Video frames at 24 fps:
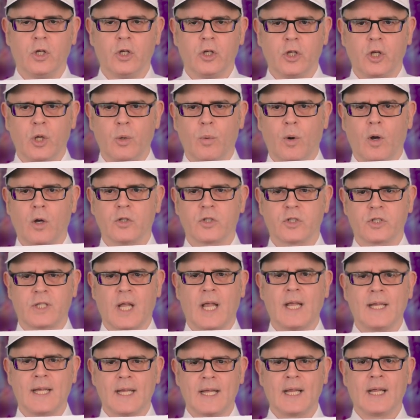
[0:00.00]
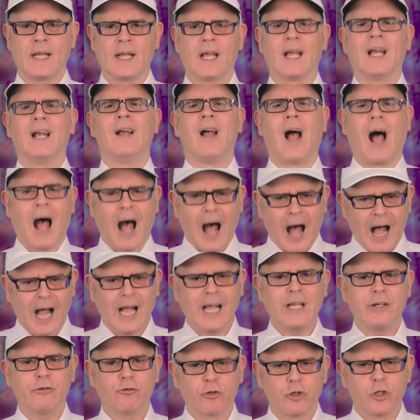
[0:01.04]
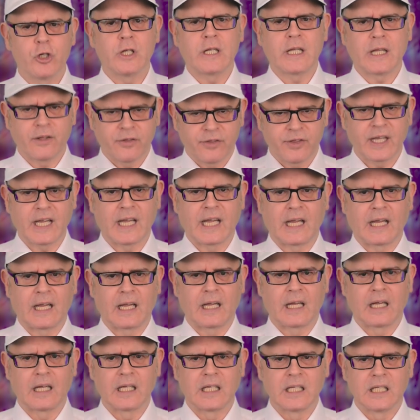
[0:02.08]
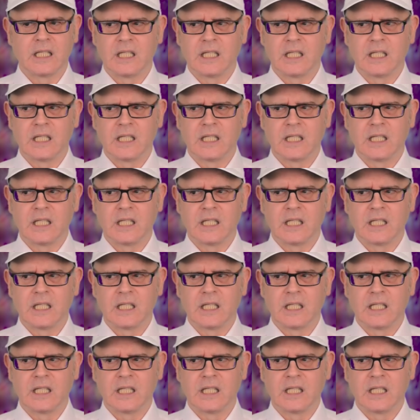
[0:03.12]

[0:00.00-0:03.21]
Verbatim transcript: You are saying, I really think